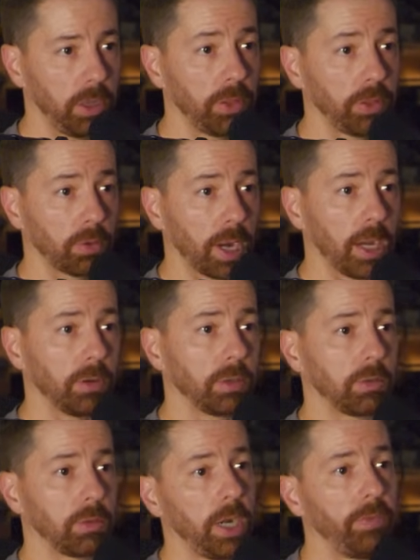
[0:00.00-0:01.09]
on the ground,
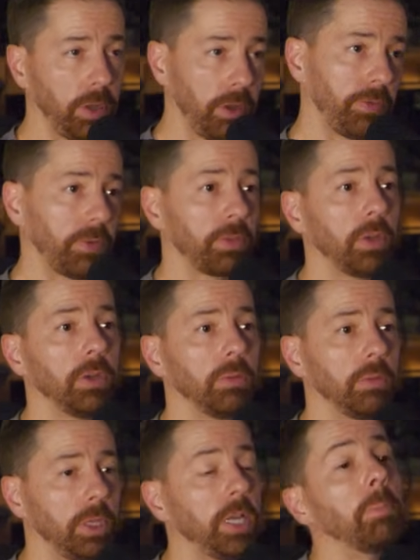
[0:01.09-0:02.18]
right? If you hit a